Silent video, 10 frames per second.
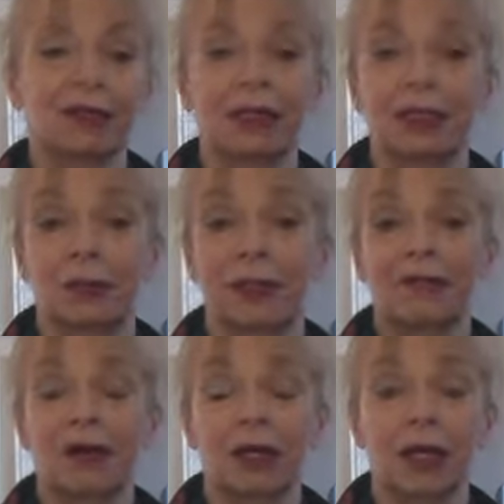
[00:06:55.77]
got a little bit
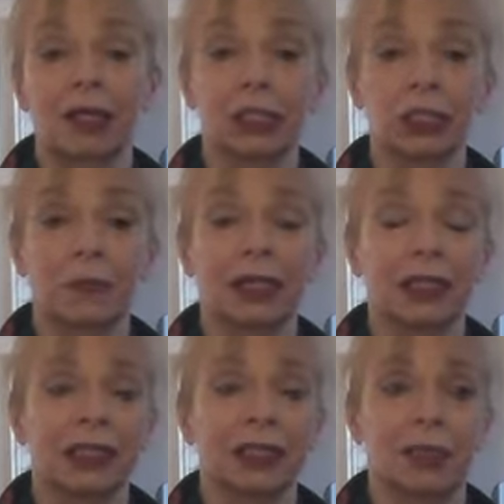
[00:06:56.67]
of online shopping
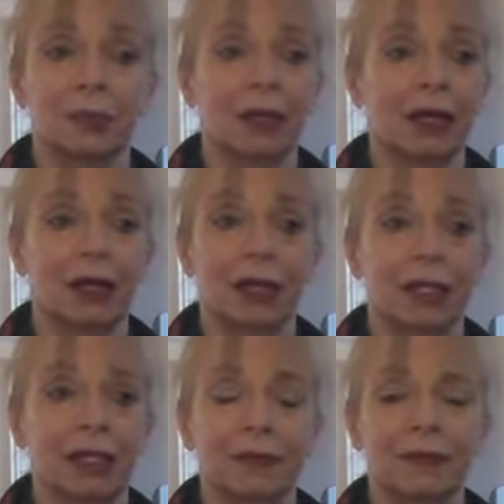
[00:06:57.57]
to do, but I
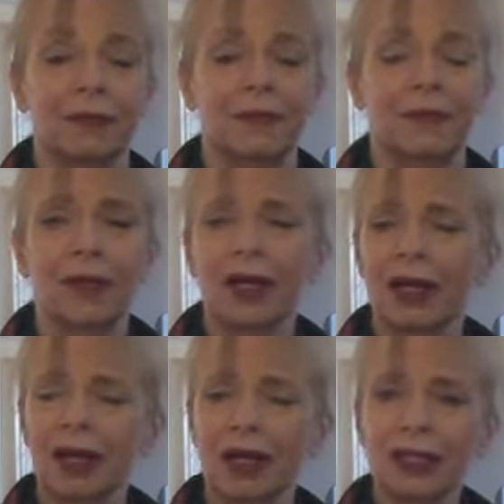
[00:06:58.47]

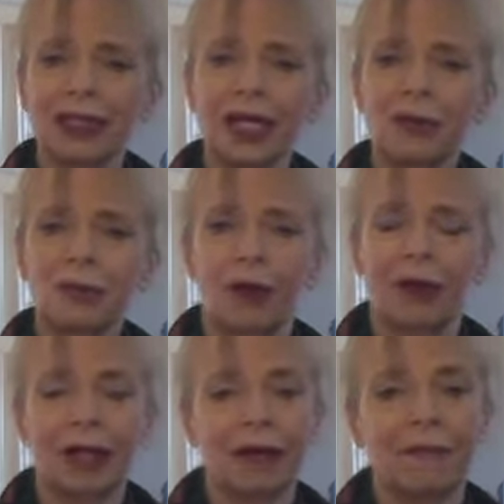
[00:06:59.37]
don't know
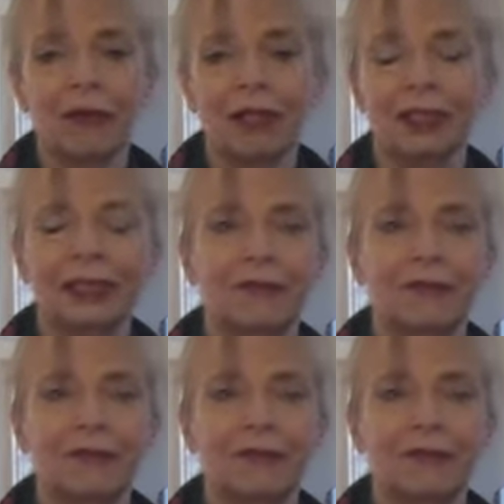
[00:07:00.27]
why I find